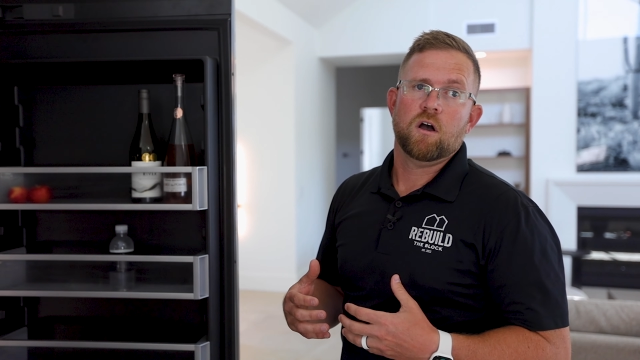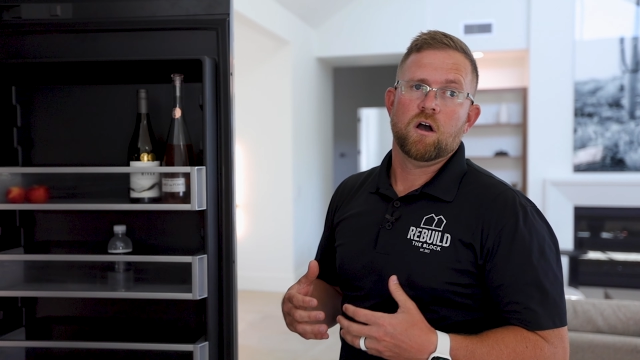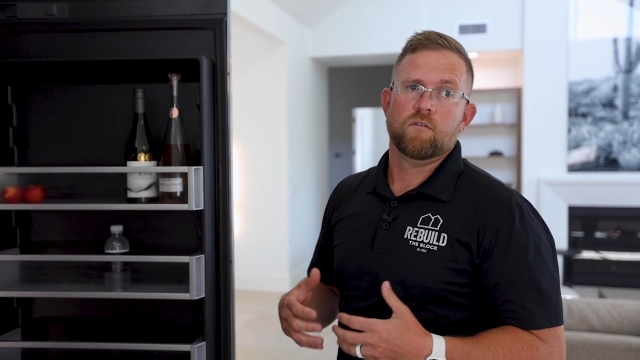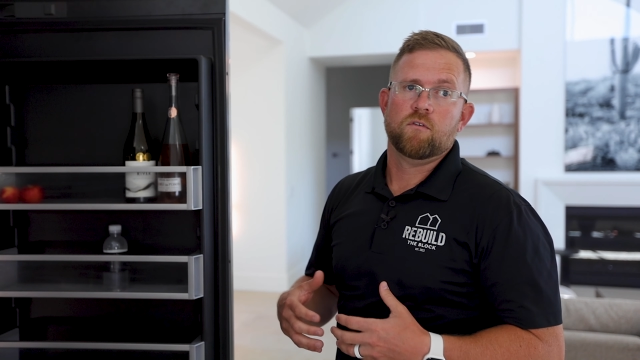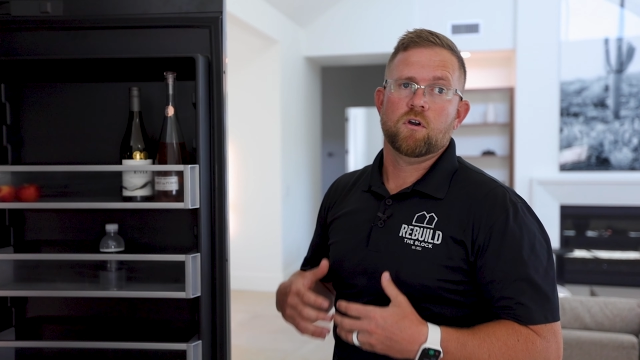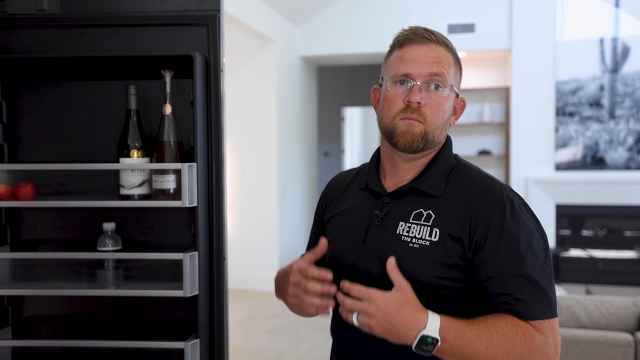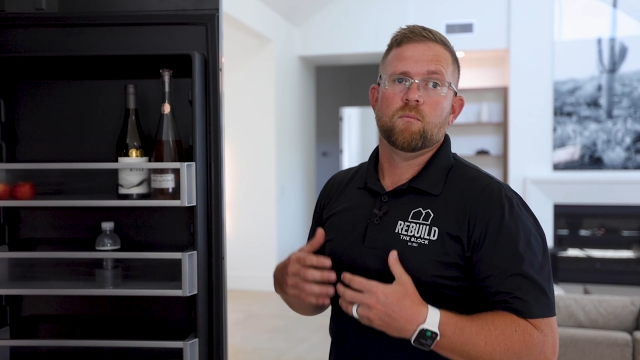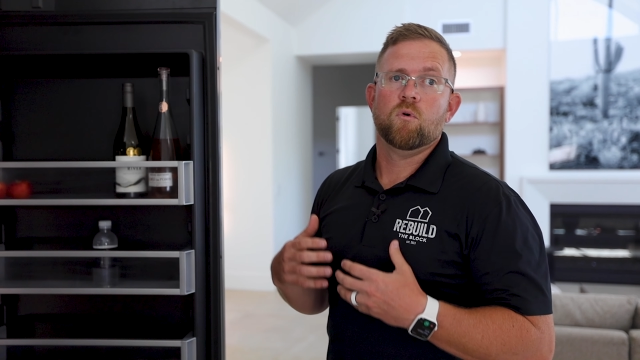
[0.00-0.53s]

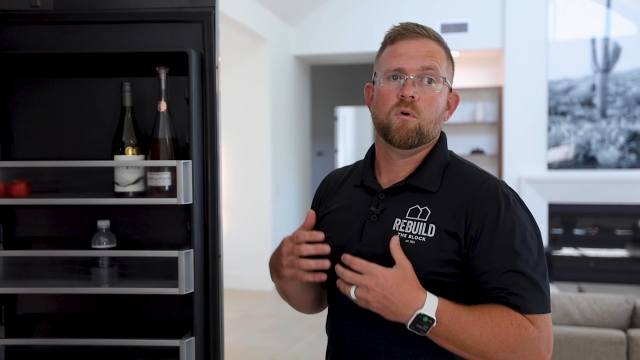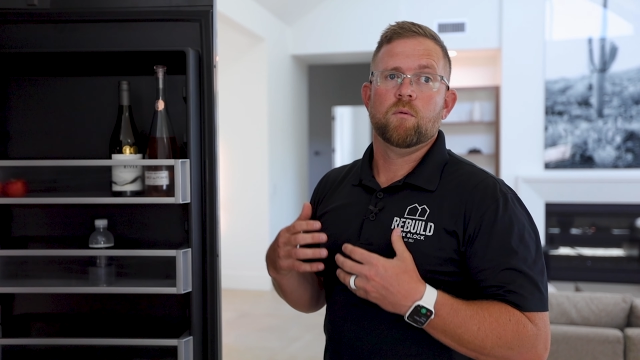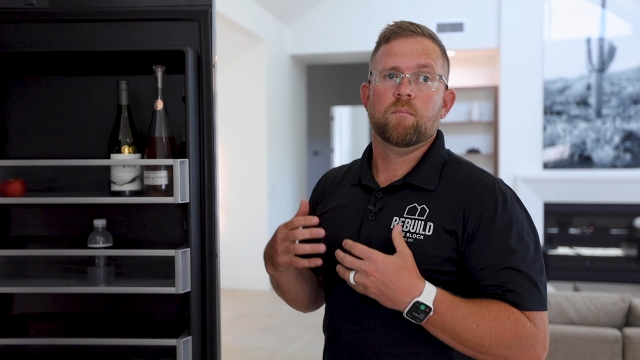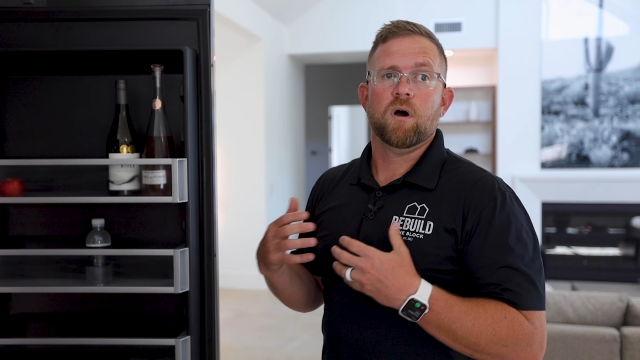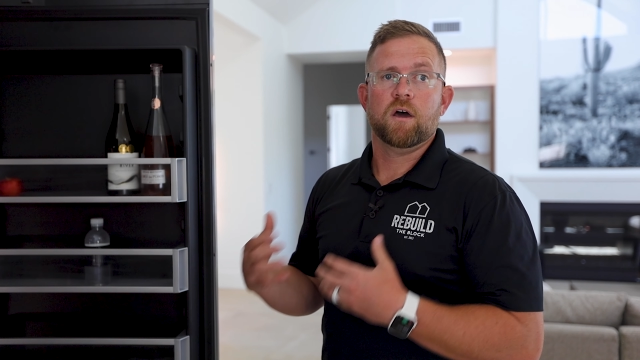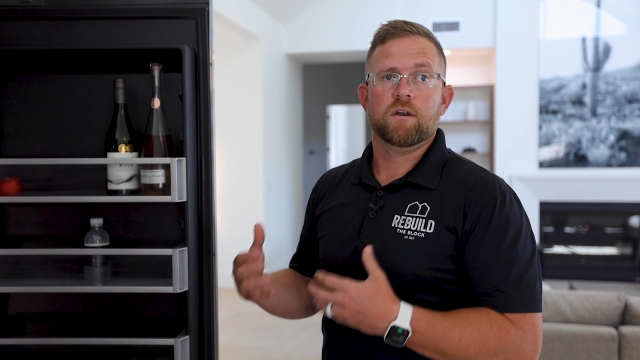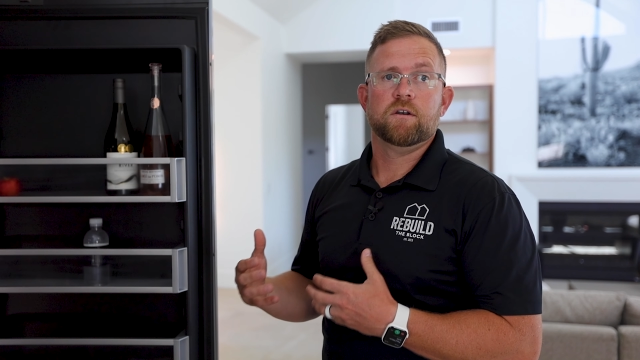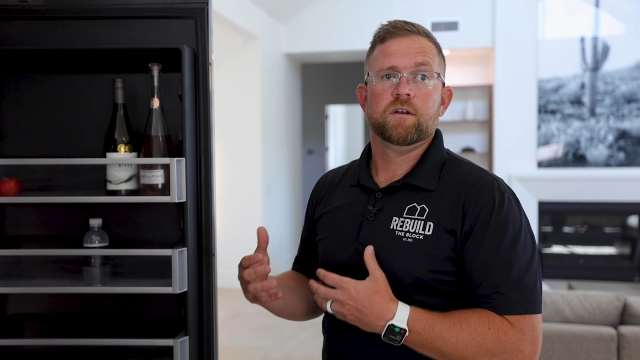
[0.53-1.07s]
of our more
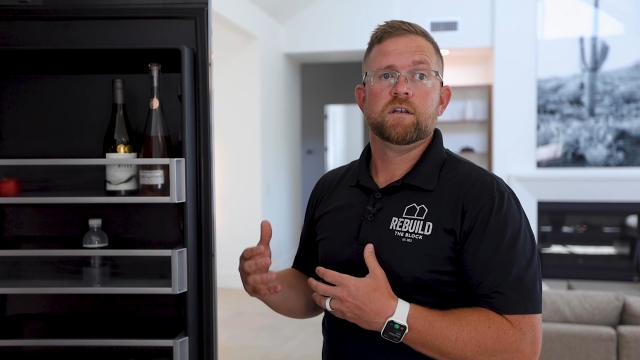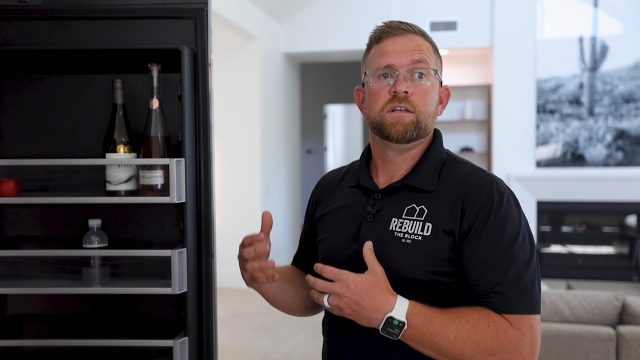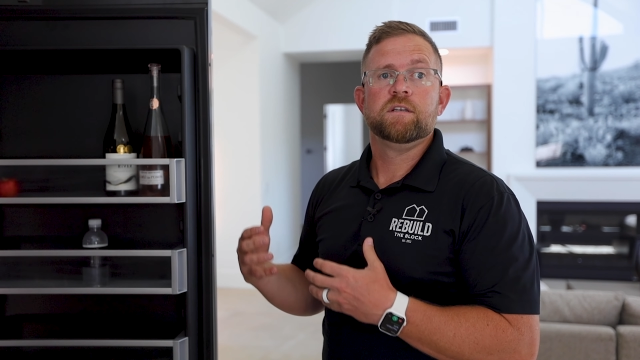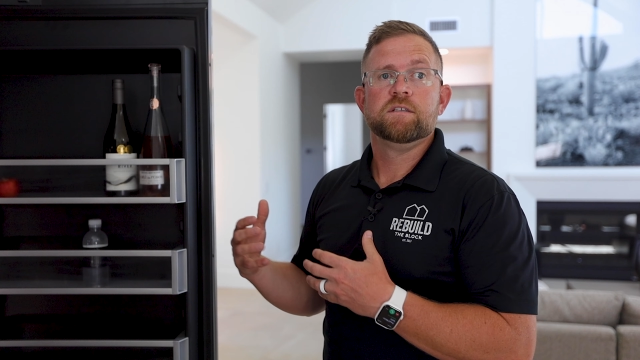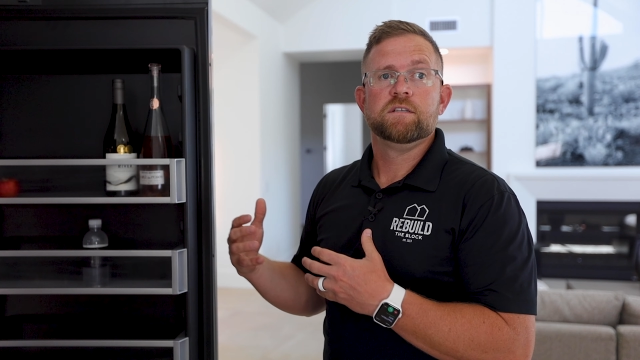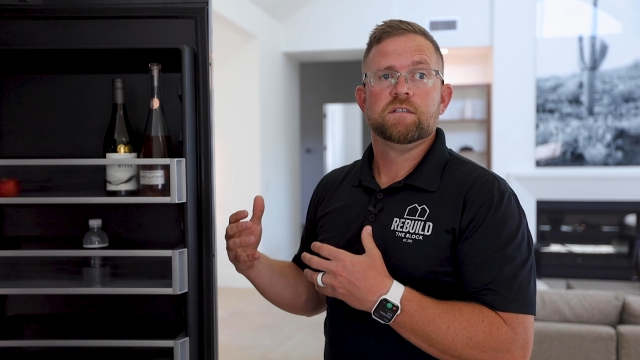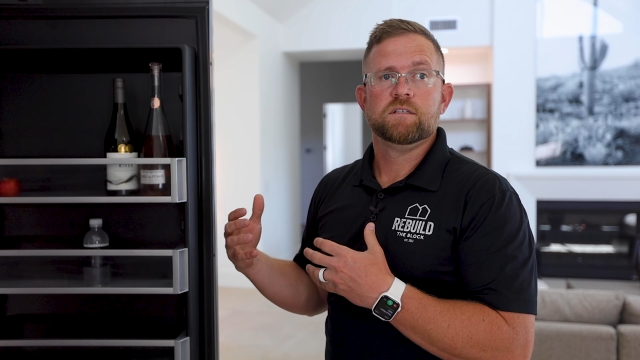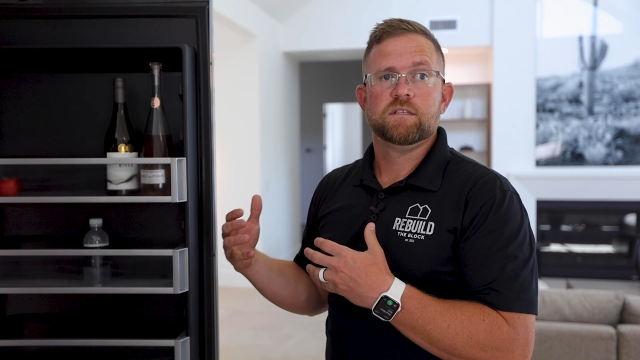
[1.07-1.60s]
modern
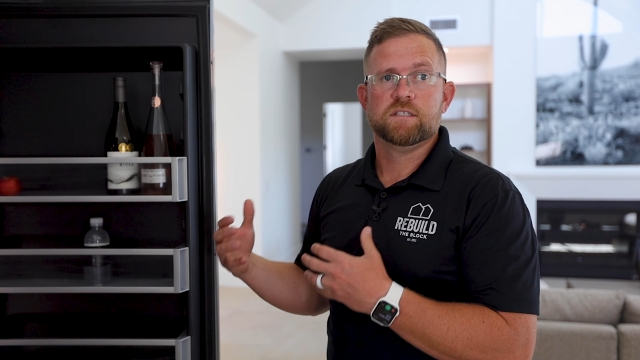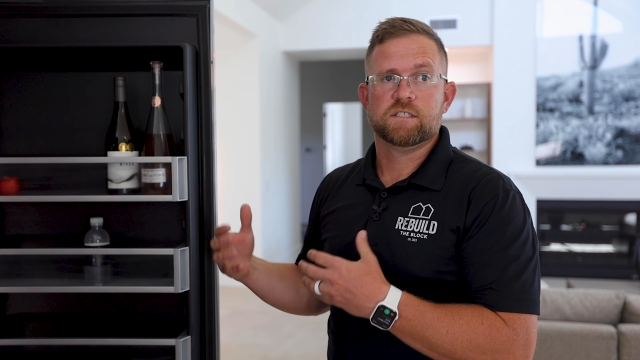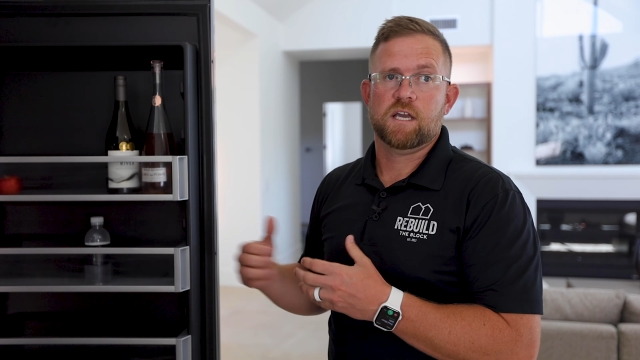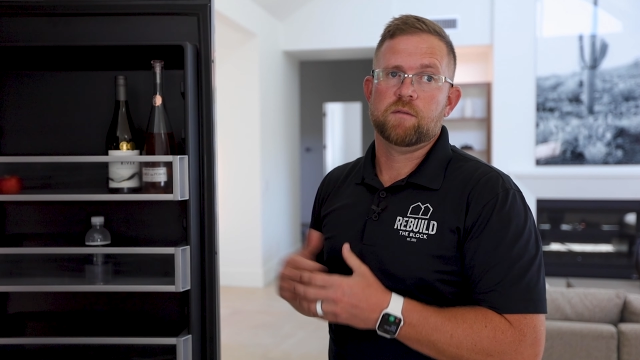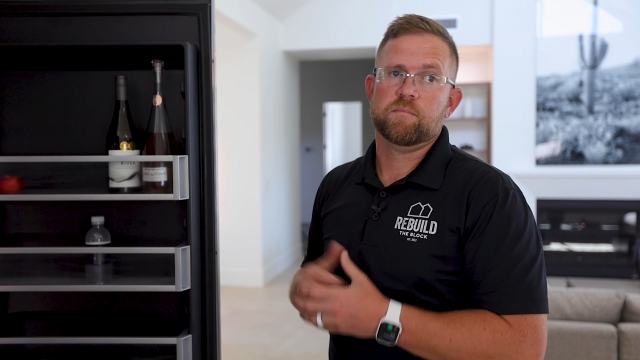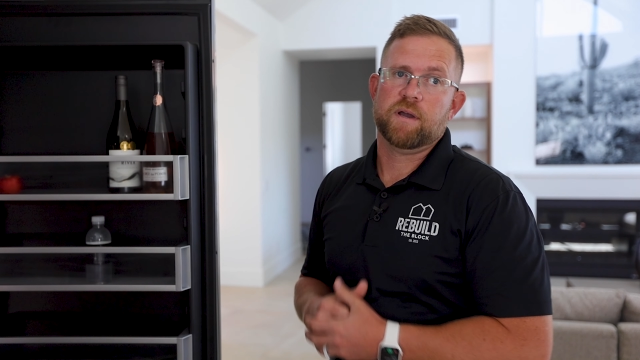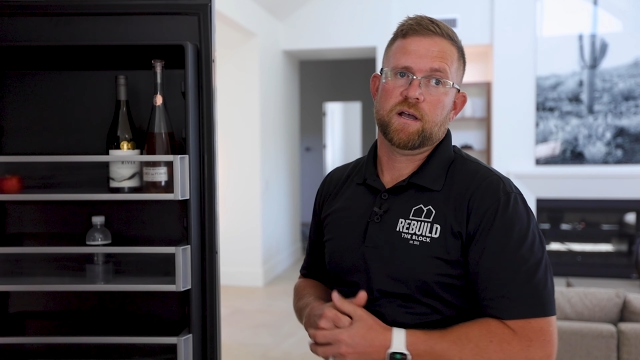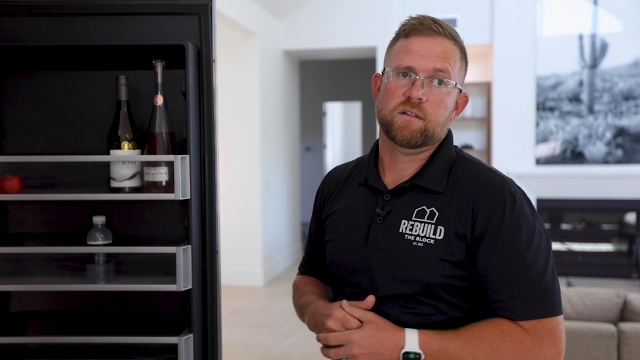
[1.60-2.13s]

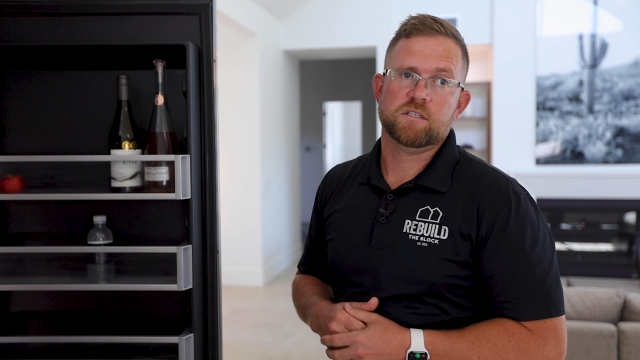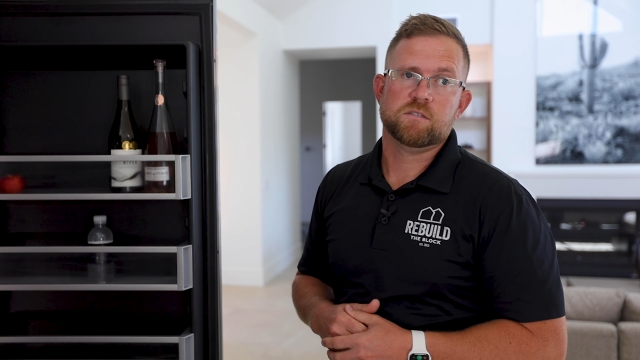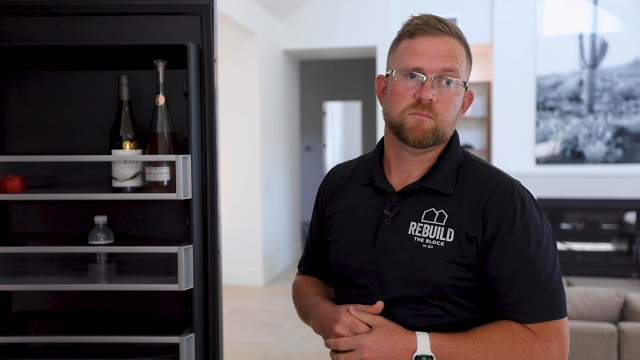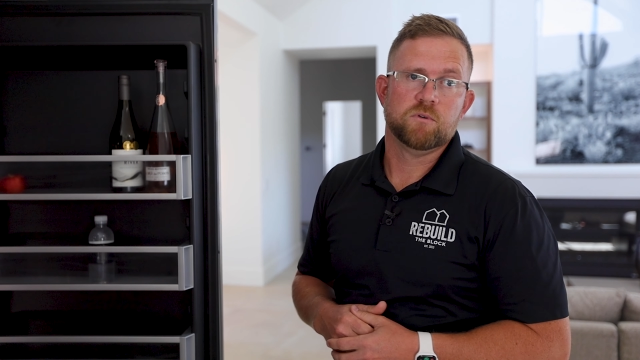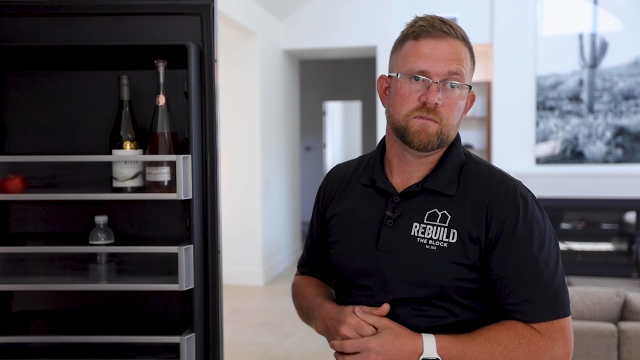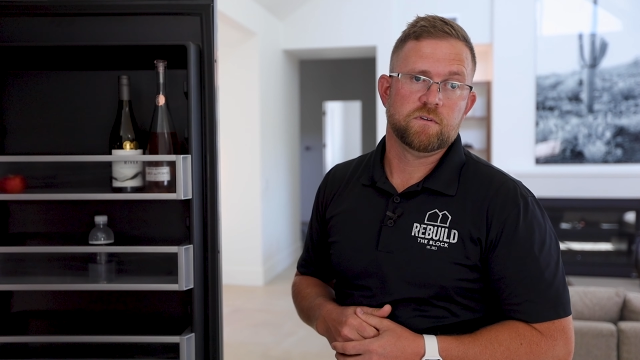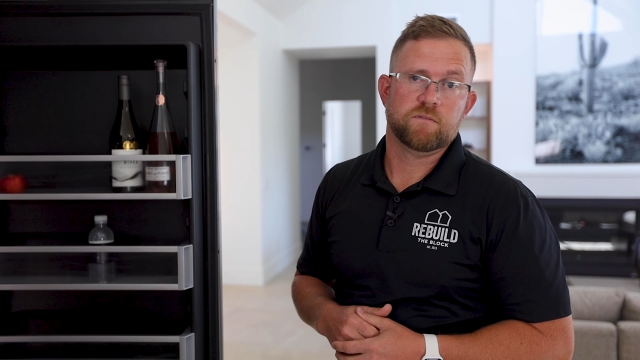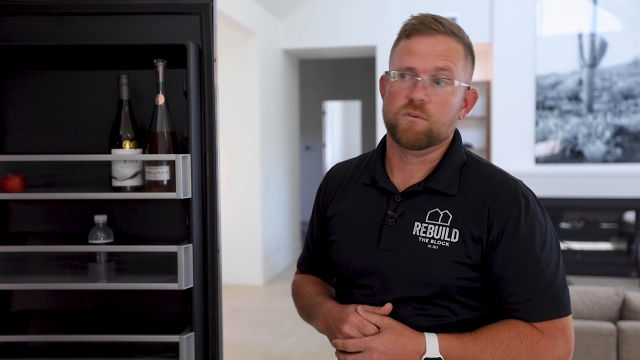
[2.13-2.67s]
design palettes
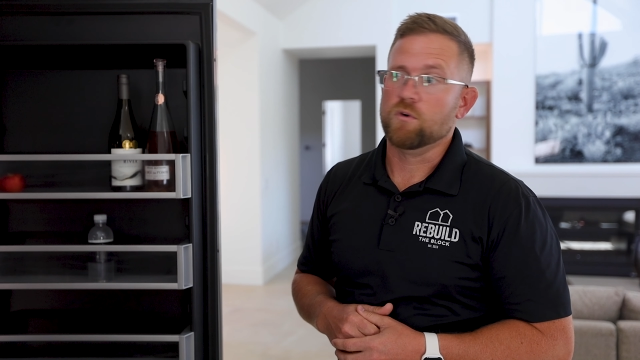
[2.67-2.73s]
moving